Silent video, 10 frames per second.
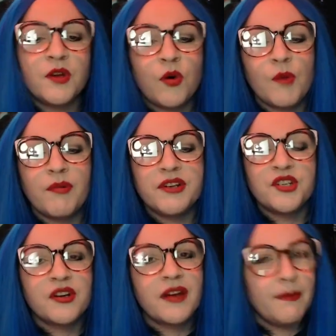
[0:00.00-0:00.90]
the
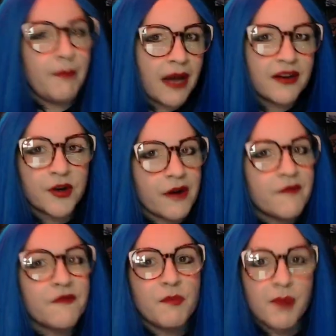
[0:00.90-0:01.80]
corporation can
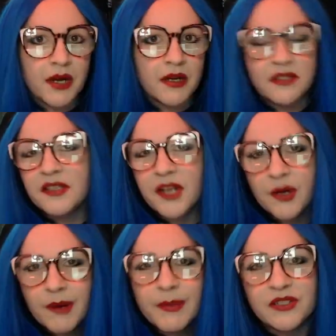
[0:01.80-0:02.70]
monitor it for bugs, you
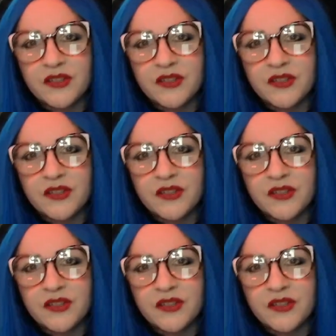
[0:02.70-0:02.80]
know what I mean?